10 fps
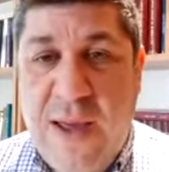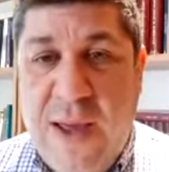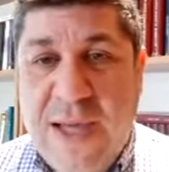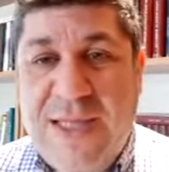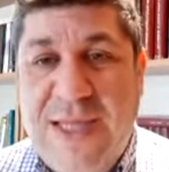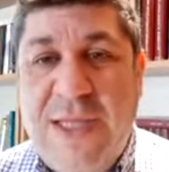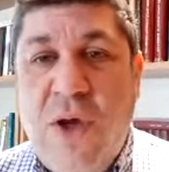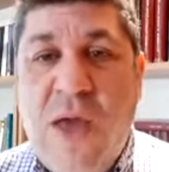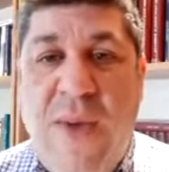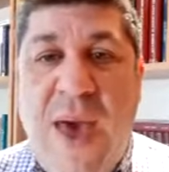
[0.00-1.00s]
because he's
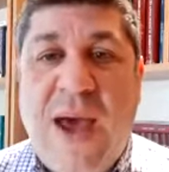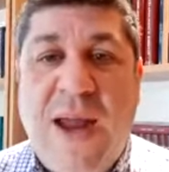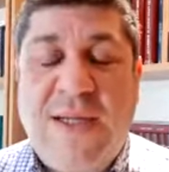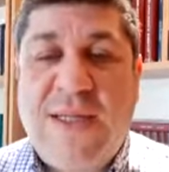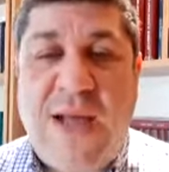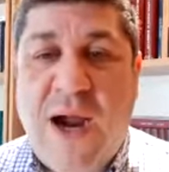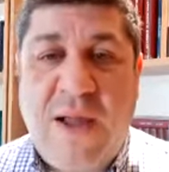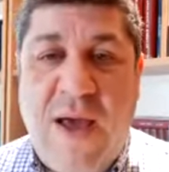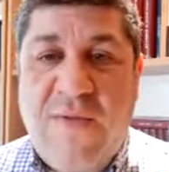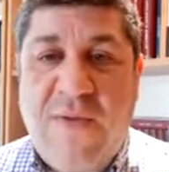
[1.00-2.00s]
looking back on his entire
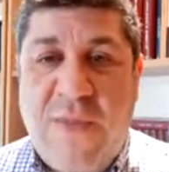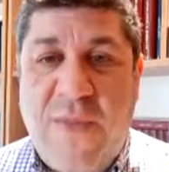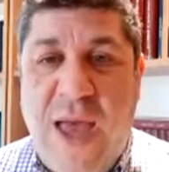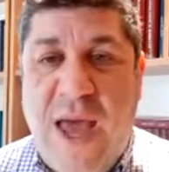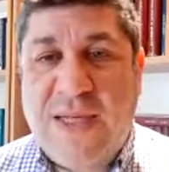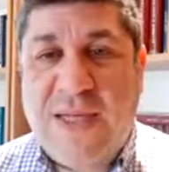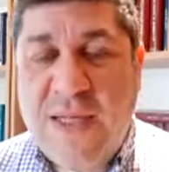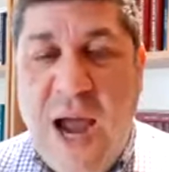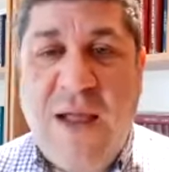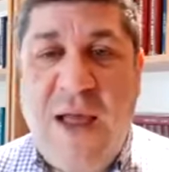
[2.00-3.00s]
life. In his
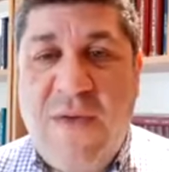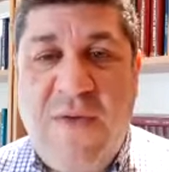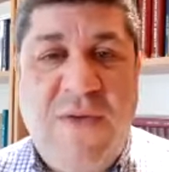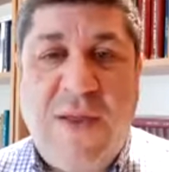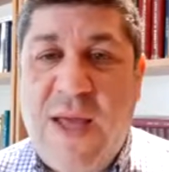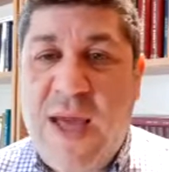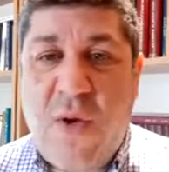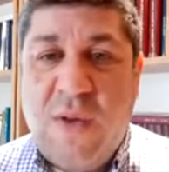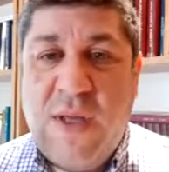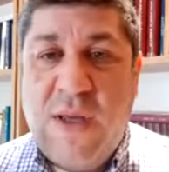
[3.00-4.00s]
entire life, he felt he had
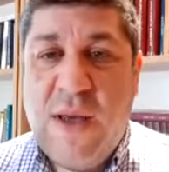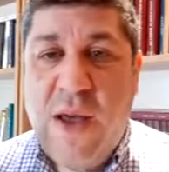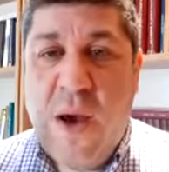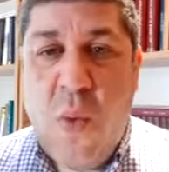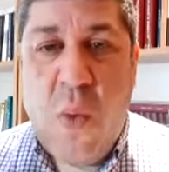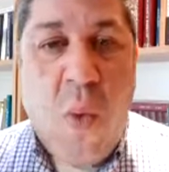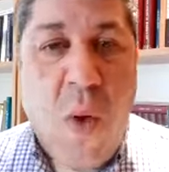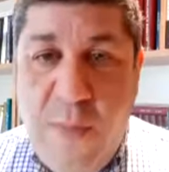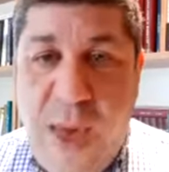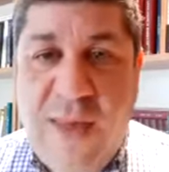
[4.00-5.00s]
only one
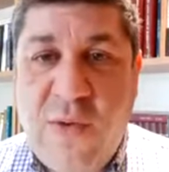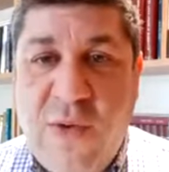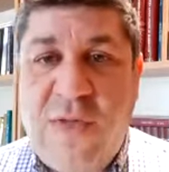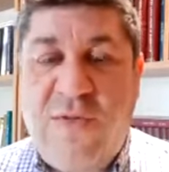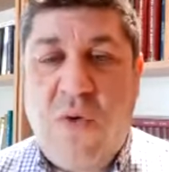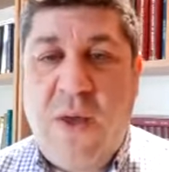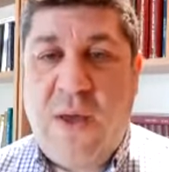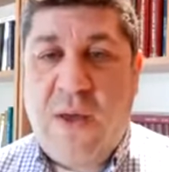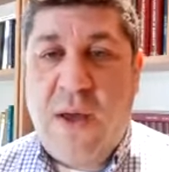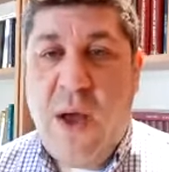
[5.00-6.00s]
path to achieve joy,
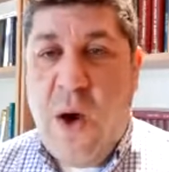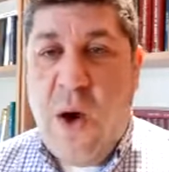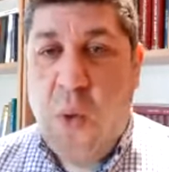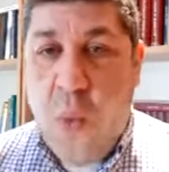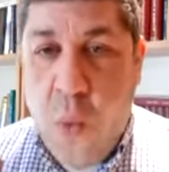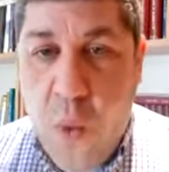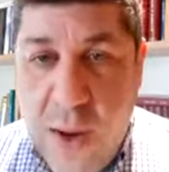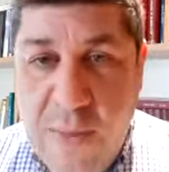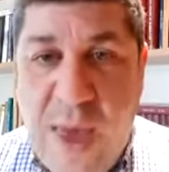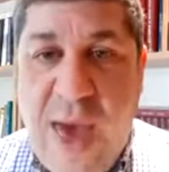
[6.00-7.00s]
one
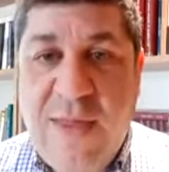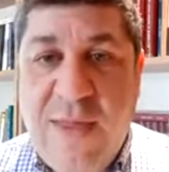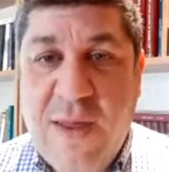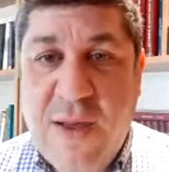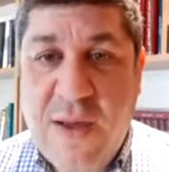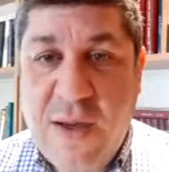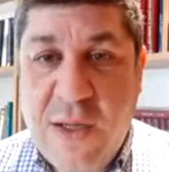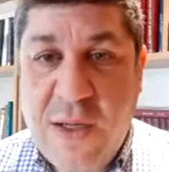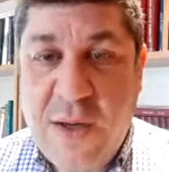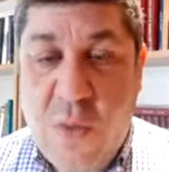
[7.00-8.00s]
path,
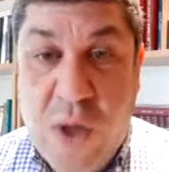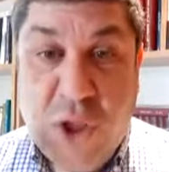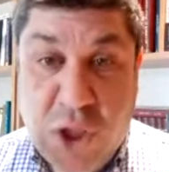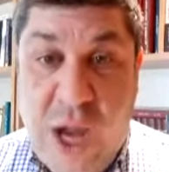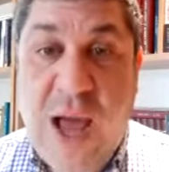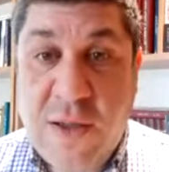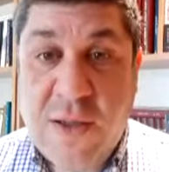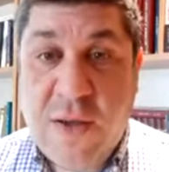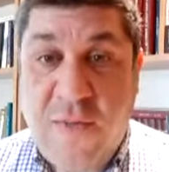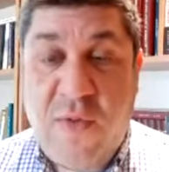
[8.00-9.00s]
one child
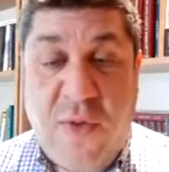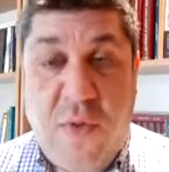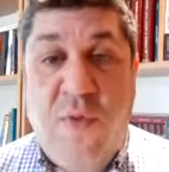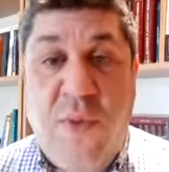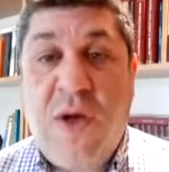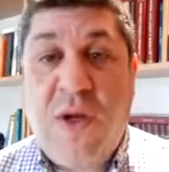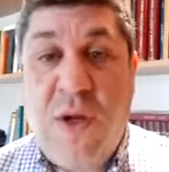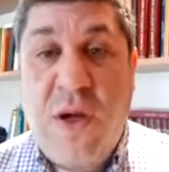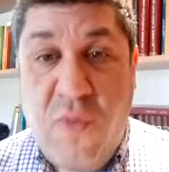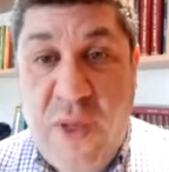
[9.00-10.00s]
with whom he could
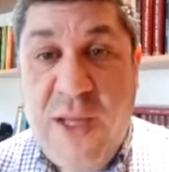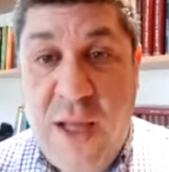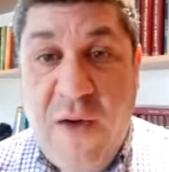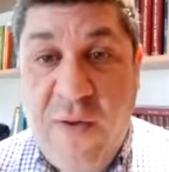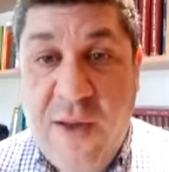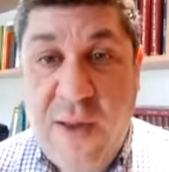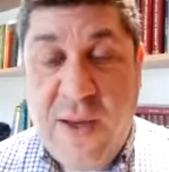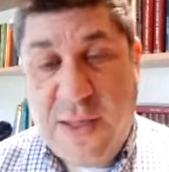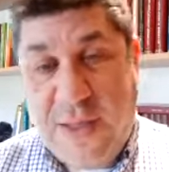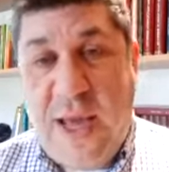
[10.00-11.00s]
really love
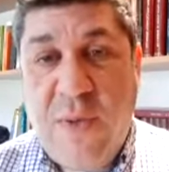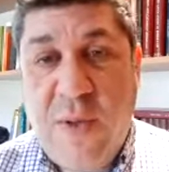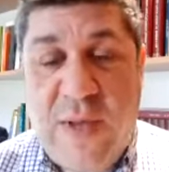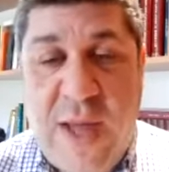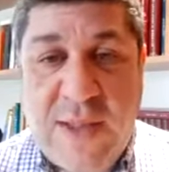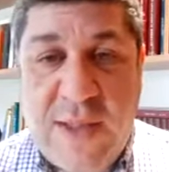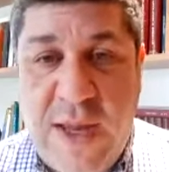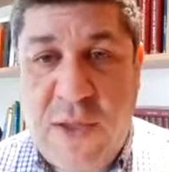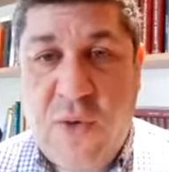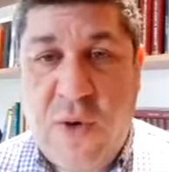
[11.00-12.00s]
because he helped him with that state
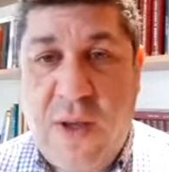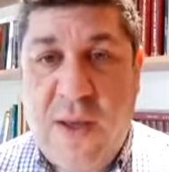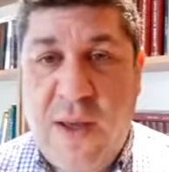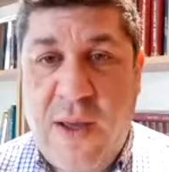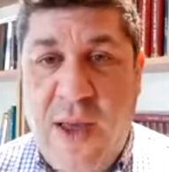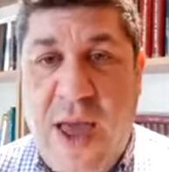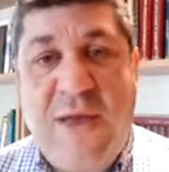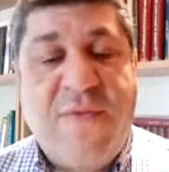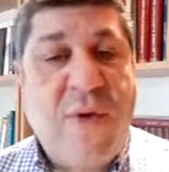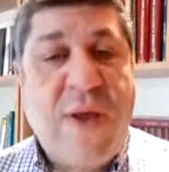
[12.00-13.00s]
of joy, and
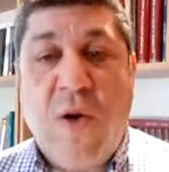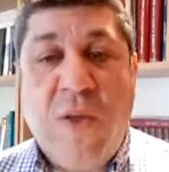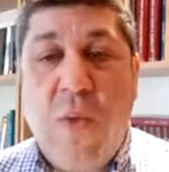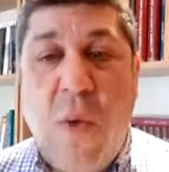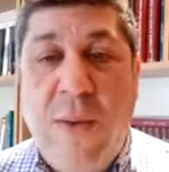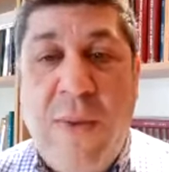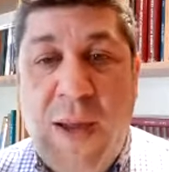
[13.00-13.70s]
therefore he had only one